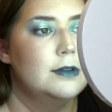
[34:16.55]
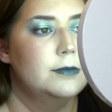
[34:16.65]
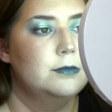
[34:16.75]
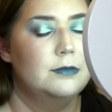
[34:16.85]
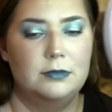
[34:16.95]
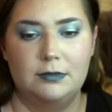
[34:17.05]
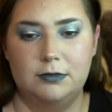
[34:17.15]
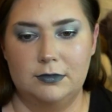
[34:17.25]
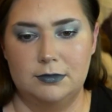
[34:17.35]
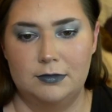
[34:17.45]

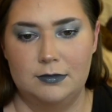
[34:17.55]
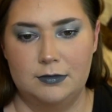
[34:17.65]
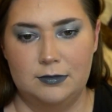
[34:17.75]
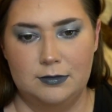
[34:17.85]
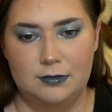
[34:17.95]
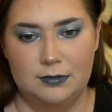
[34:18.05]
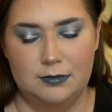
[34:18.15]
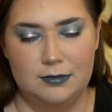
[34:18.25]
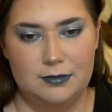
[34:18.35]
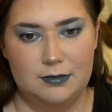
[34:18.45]

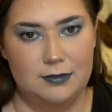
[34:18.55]
Nothing is said.